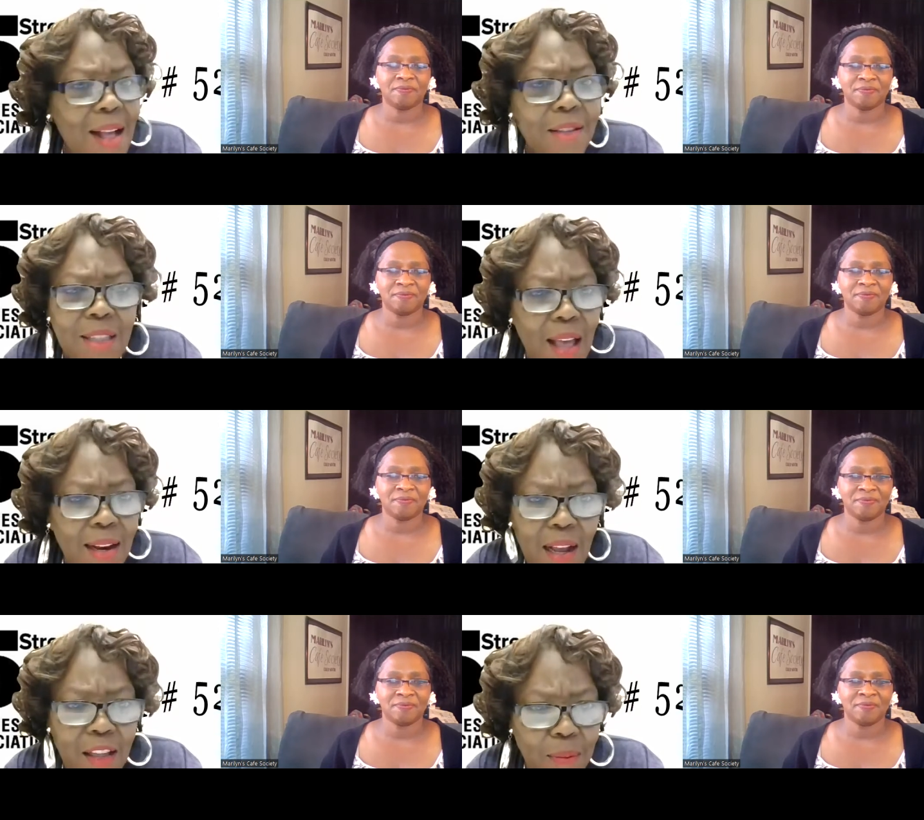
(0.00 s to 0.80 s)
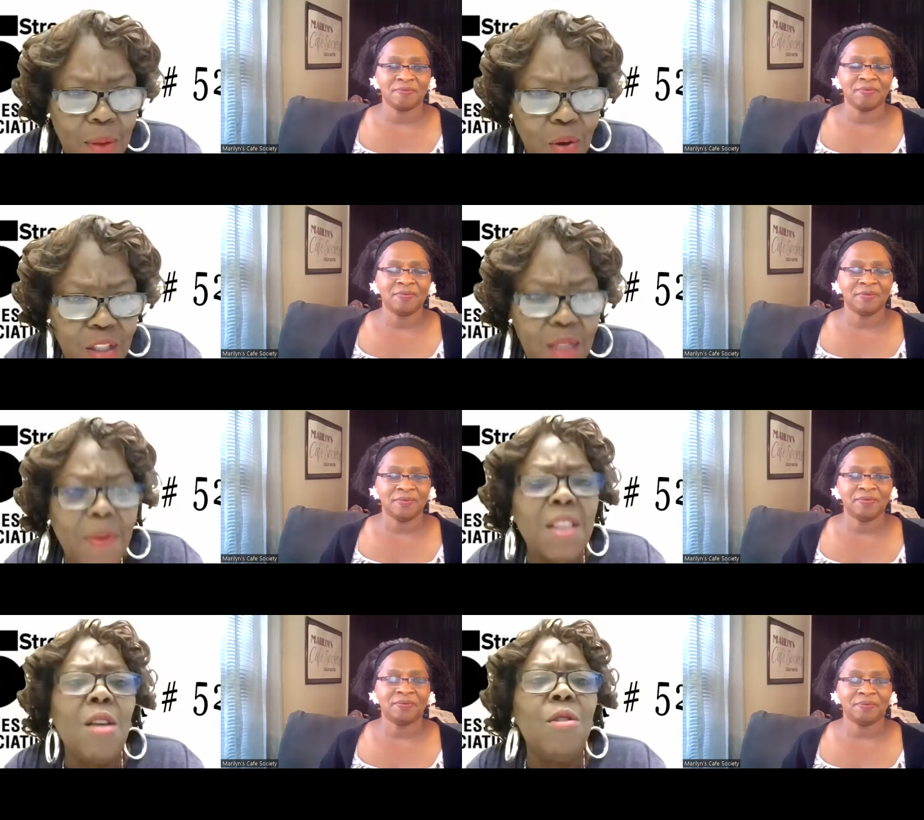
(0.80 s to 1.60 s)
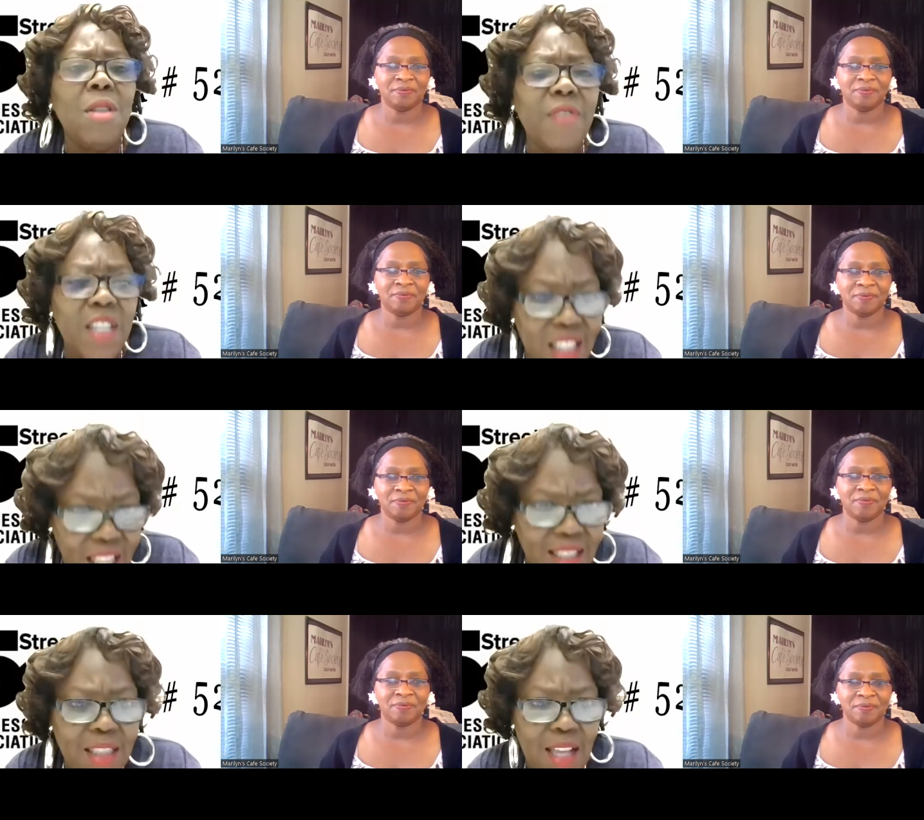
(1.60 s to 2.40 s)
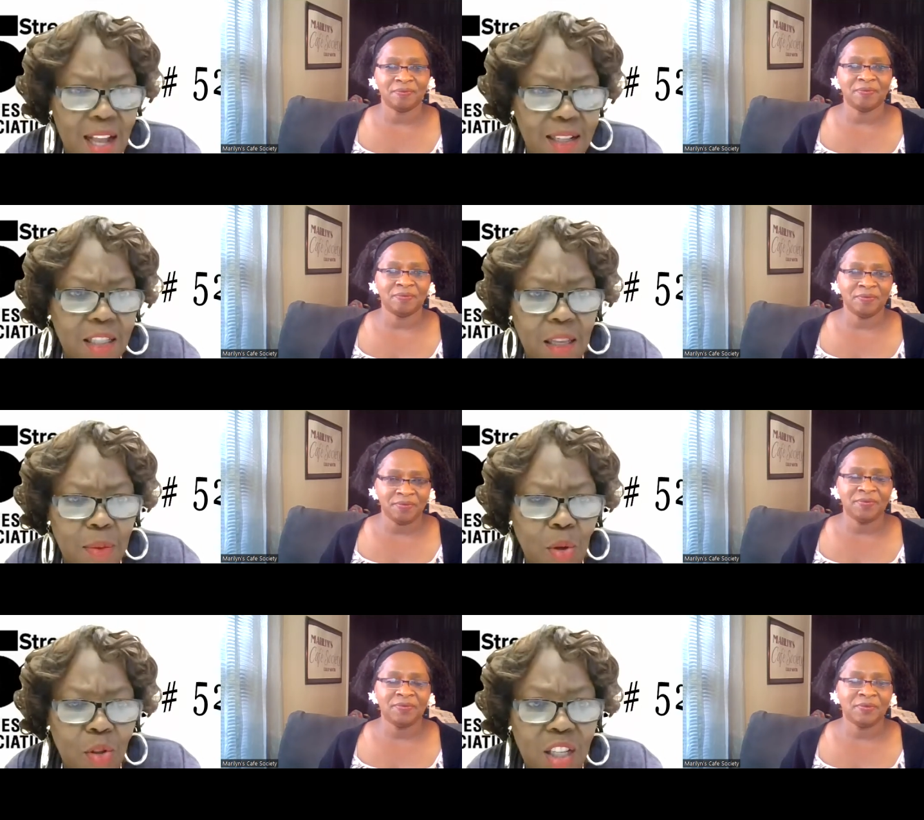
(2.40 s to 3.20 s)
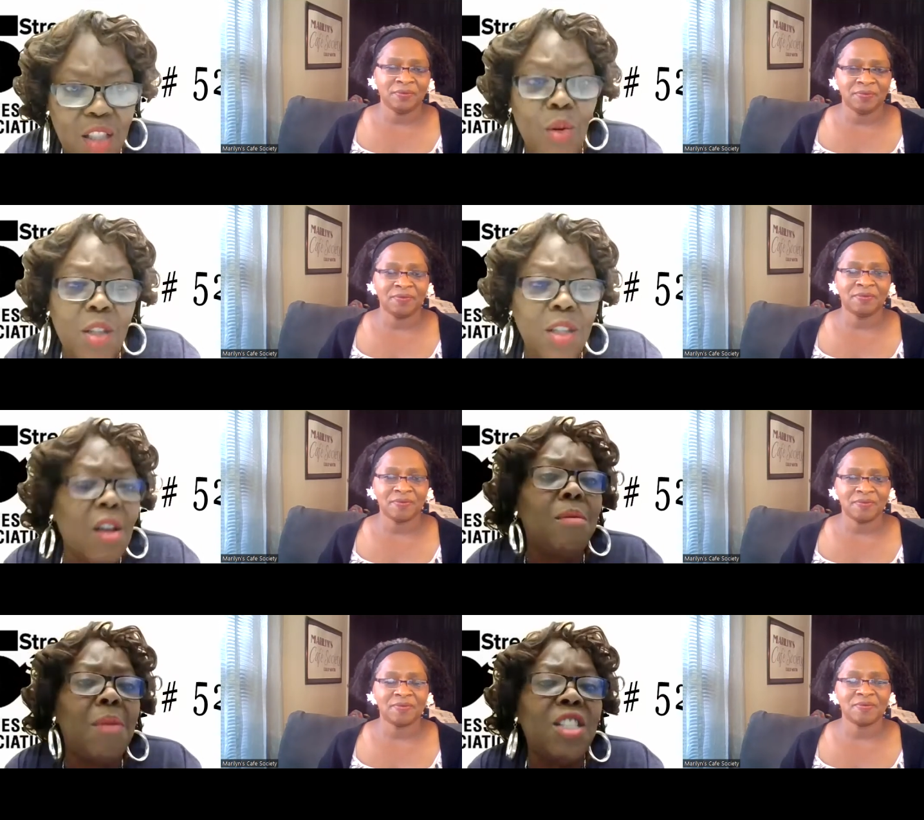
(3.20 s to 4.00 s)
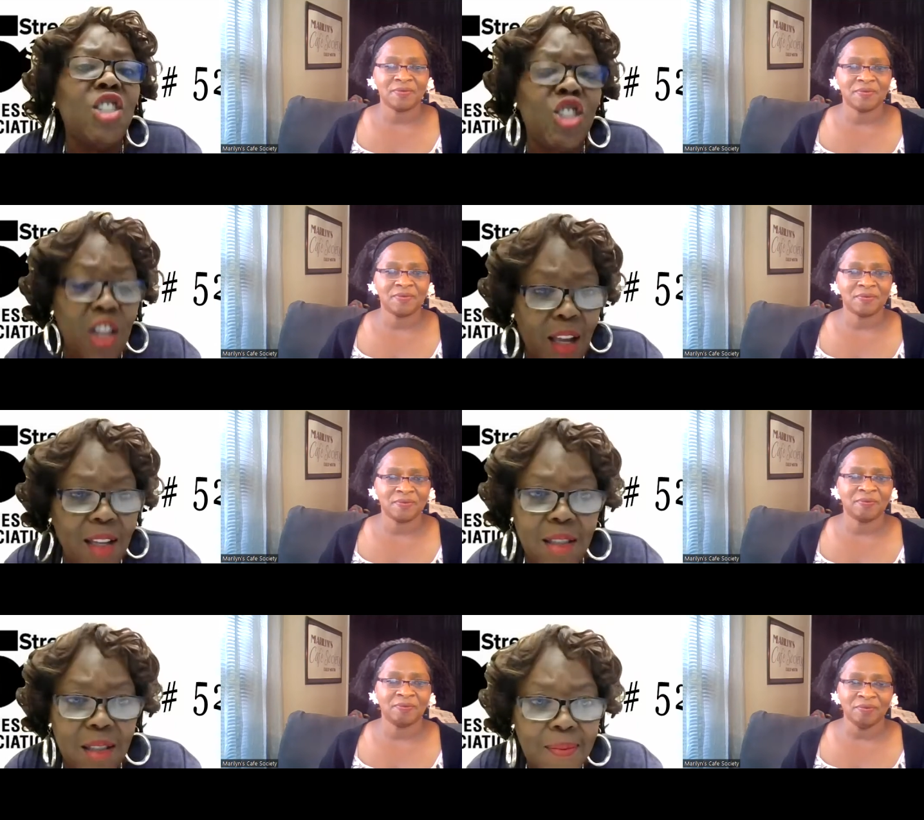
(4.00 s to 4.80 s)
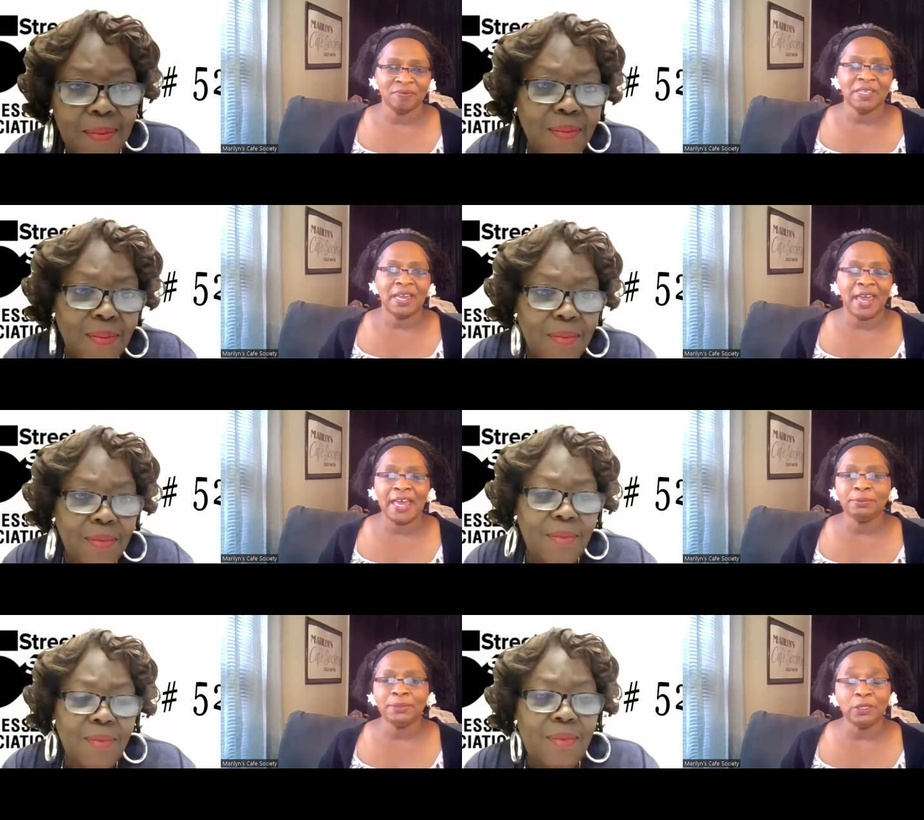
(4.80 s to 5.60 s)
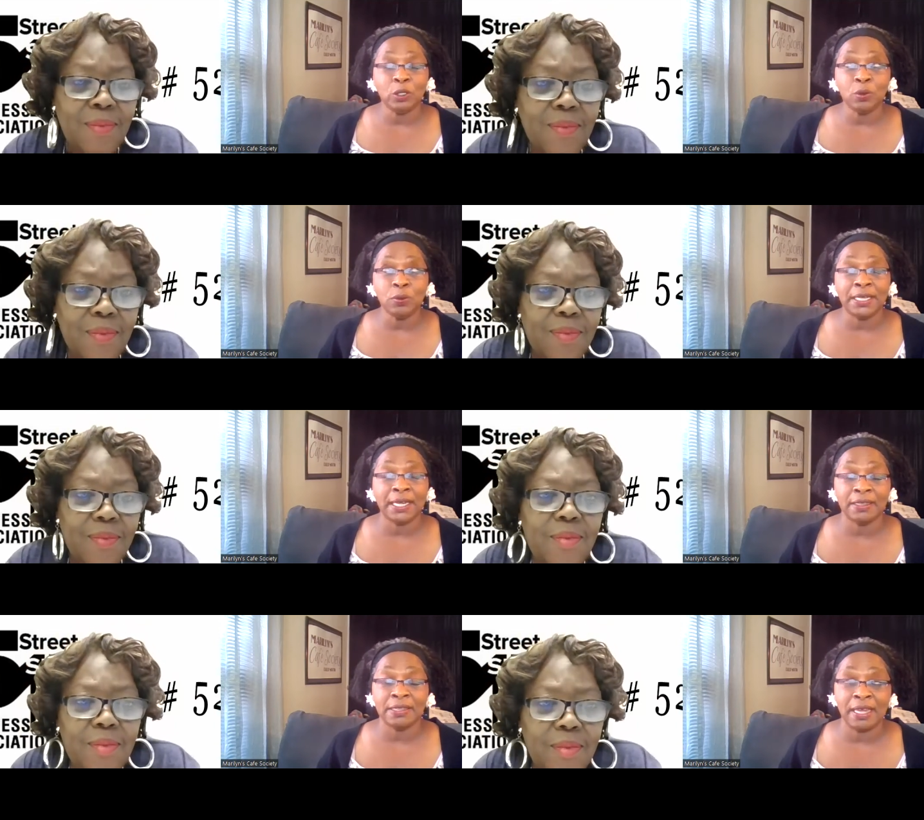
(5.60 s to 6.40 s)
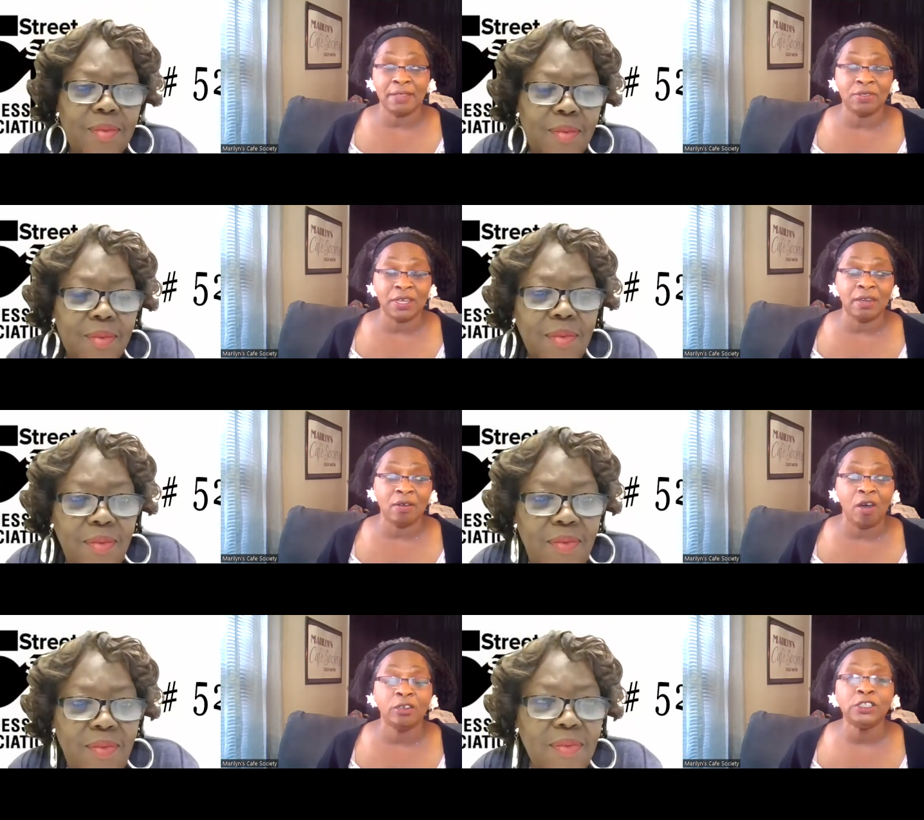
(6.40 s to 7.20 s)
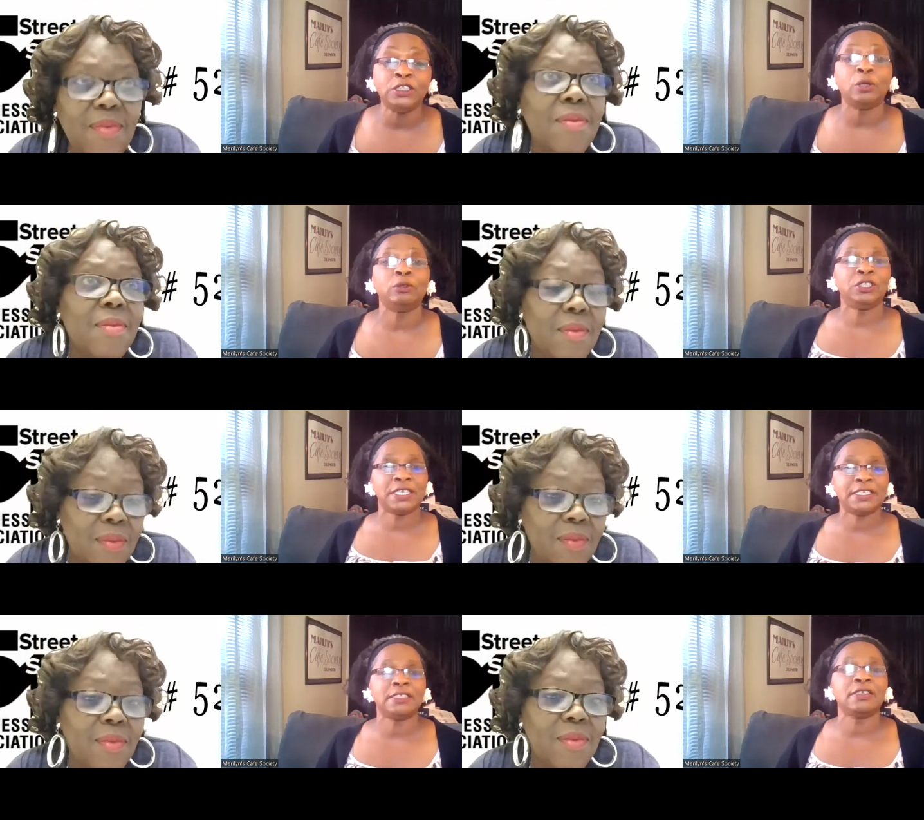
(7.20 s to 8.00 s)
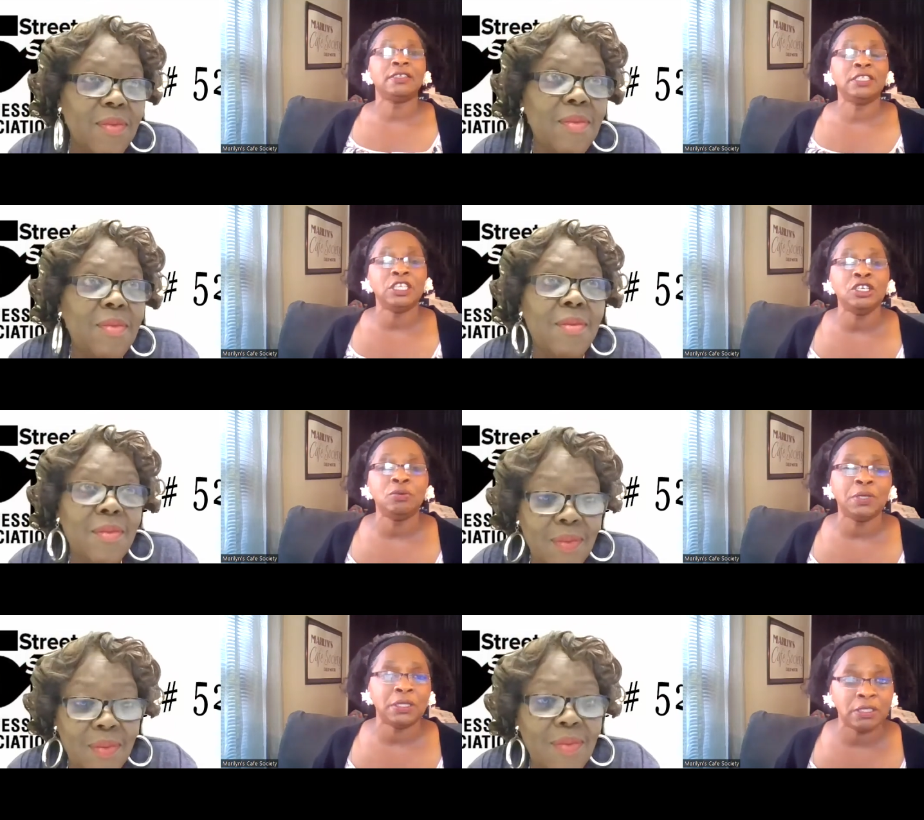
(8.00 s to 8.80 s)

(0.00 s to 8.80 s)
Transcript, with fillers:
Speaker 1: outside our community but those of us inside this community is what's going to make the change
Speaker 2: absolutely and and then also just continuing